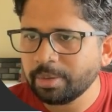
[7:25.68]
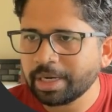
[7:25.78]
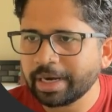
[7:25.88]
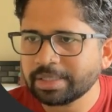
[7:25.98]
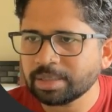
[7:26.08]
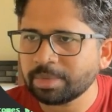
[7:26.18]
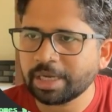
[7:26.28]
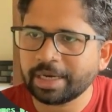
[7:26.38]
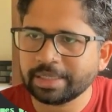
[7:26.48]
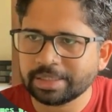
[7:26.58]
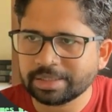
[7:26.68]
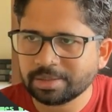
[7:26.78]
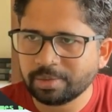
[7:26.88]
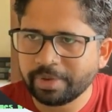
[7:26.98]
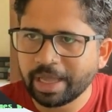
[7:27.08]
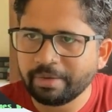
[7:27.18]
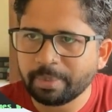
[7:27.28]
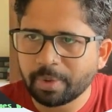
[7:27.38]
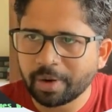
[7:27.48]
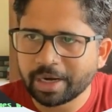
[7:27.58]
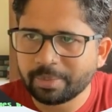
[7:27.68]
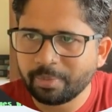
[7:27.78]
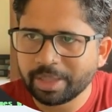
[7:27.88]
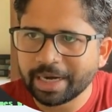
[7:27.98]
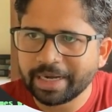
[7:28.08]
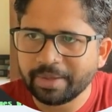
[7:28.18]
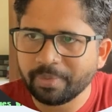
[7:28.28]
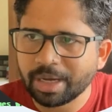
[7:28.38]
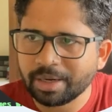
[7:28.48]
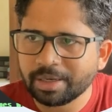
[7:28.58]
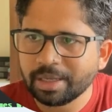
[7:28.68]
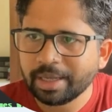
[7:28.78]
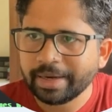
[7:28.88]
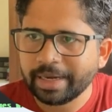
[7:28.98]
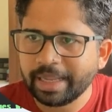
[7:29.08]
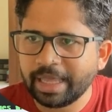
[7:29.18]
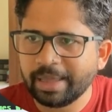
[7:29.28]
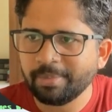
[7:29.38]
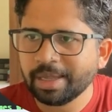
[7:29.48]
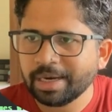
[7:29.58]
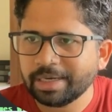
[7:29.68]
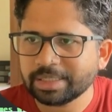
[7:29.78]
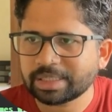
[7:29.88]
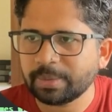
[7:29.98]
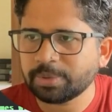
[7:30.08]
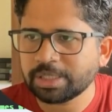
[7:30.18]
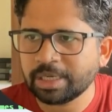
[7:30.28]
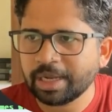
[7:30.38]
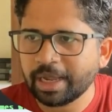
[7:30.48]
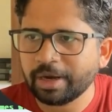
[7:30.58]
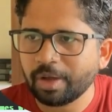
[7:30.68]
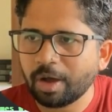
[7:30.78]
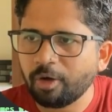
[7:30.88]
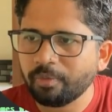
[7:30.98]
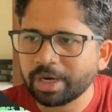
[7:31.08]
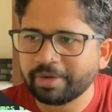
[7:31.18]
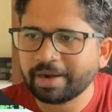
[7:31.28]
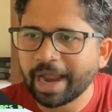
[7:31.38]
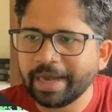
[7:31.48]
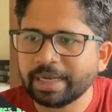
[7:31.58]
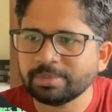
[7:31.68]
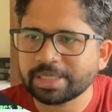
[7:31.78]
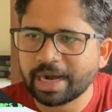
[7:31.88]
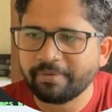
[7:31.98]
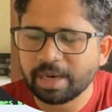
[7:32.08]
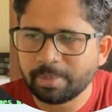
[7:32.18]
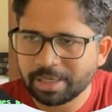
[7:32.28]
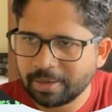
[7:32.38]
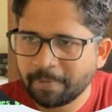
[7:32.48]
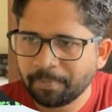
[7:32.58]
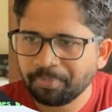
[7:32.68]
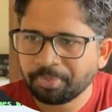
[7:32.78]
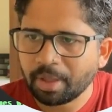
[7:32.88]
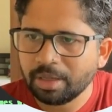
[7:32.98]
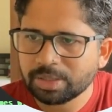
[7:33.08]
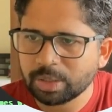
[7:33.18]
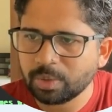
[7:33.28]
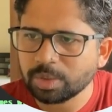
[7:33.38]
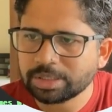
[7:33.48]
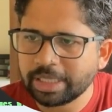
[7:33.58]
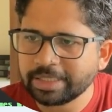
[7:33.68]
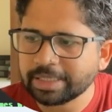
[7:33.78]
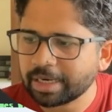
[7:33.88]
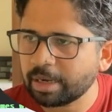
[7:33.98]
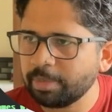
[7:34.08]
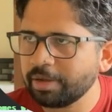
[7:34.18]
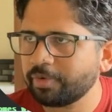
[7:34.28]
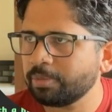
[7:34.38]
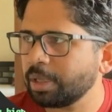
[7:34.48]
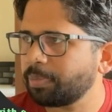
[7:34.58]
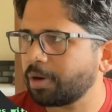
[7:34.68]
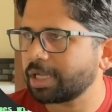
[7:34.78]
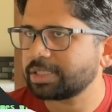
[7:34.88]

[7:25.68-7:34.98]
will get something like this. So we have a product with ID 1, name, description, and whatever items are available. So those things are coming from the products